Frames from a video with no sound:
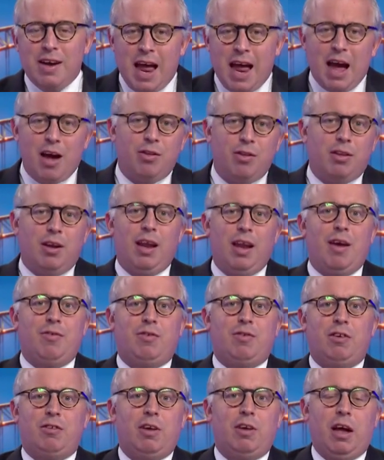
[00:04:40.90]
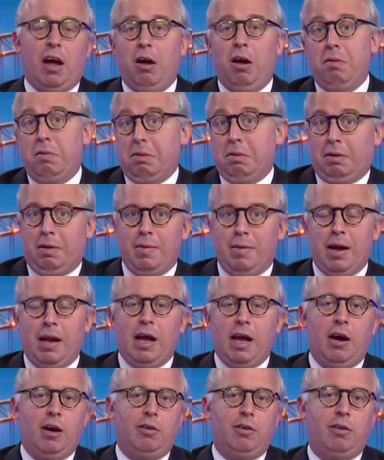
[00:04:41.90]
Now the left is like, oh,
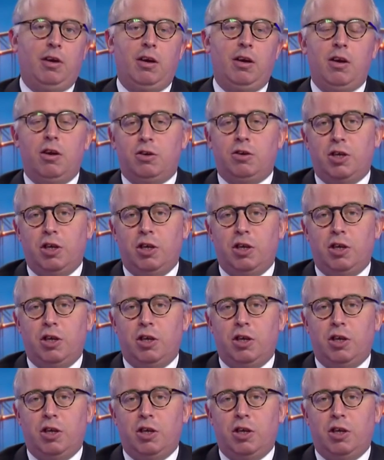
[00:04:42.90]
Kamala Harris, yeah, no,